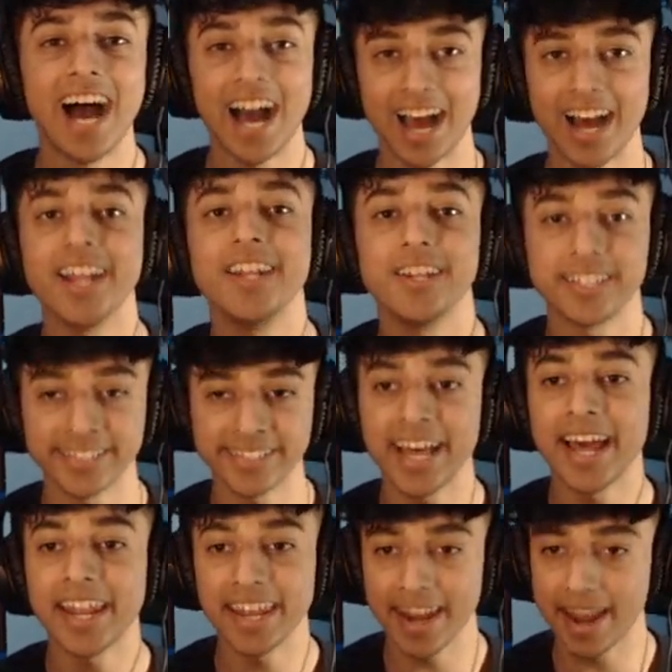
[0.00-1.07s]

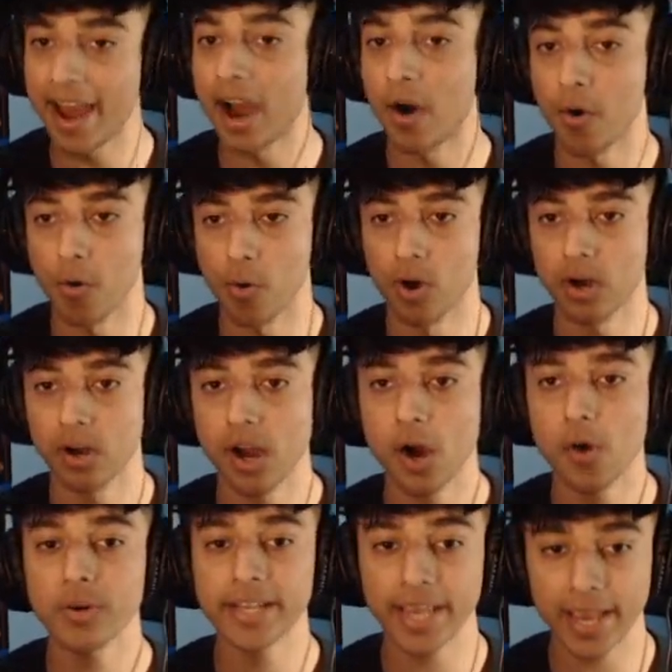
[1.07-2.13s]
Understand now.
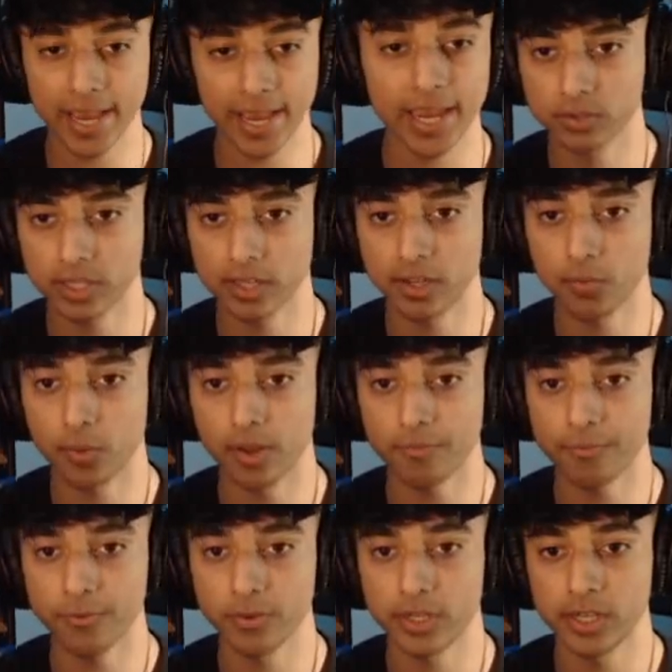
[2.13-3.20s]
Okay. And they went
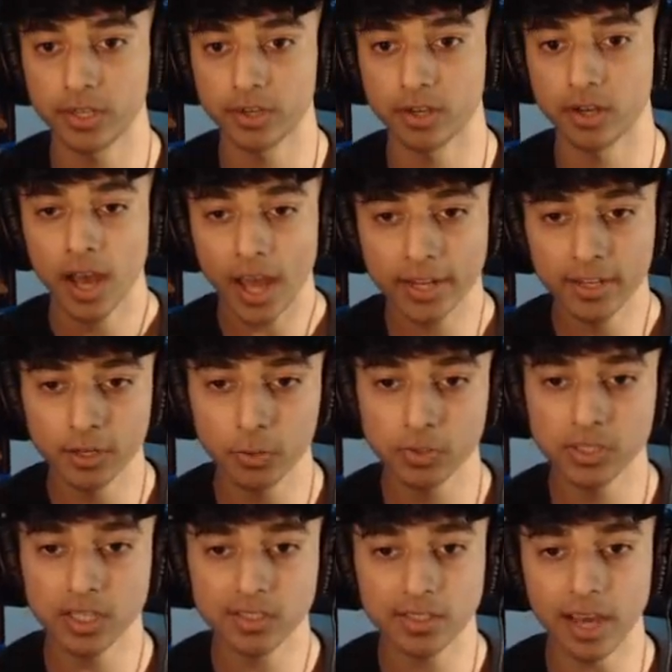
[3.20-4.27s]
through here, and then there
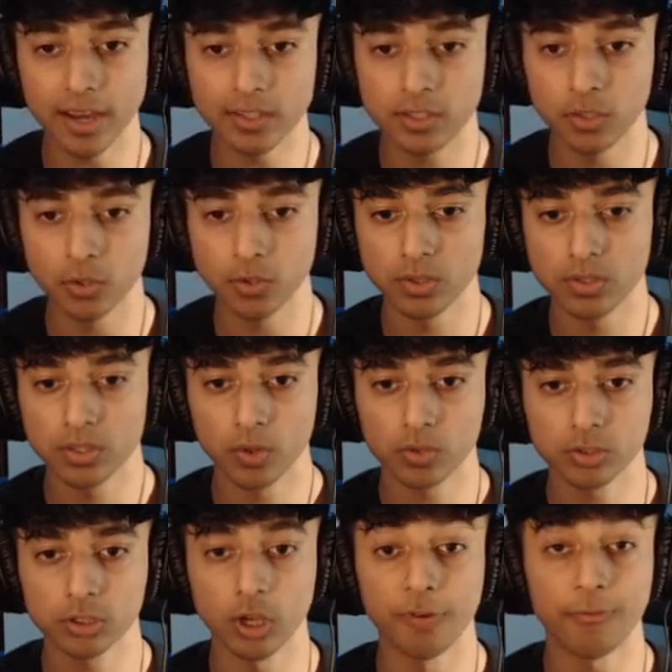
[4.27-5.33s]
was a dead dude.
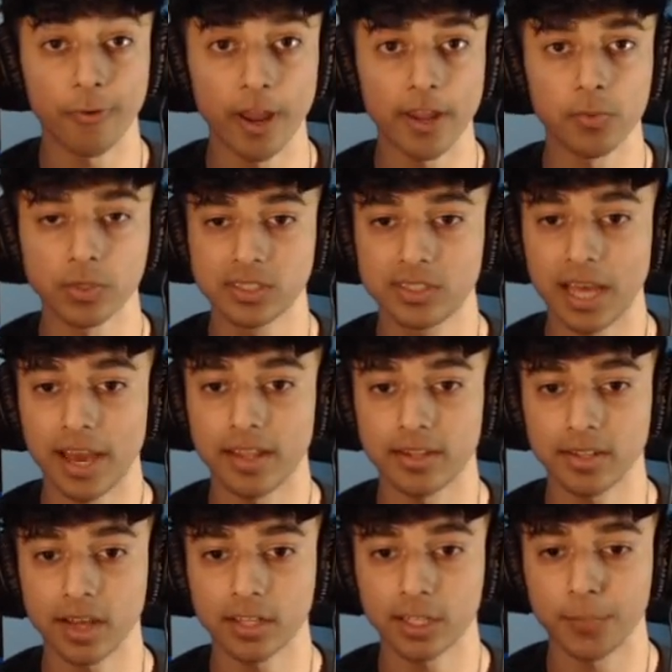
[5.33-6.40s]
Their friend was
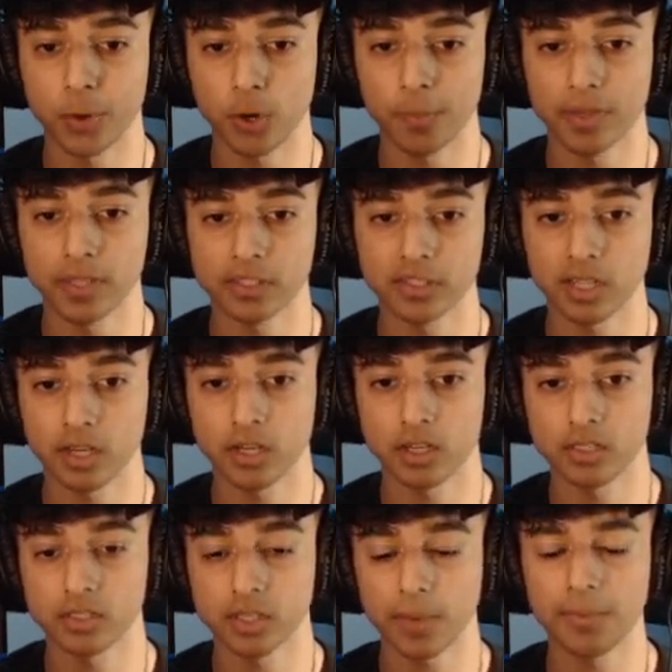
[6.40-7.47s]
dead at the bottom of the
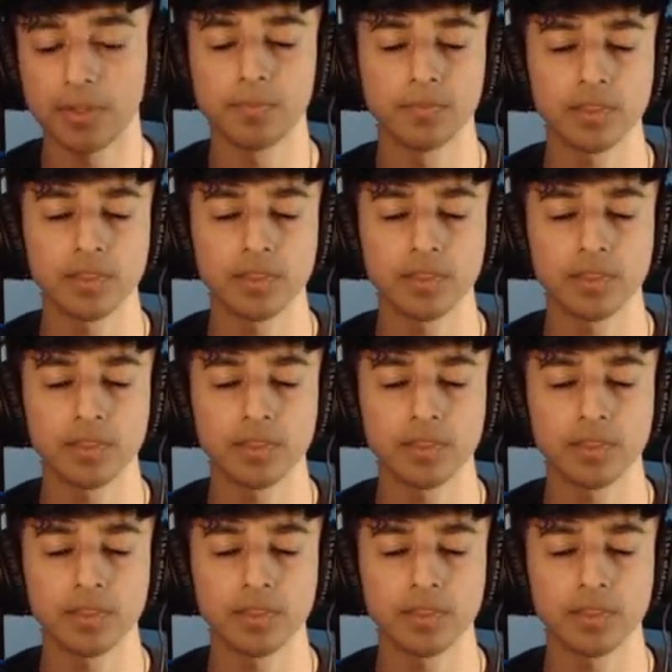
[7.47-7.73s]
stairs. I mean,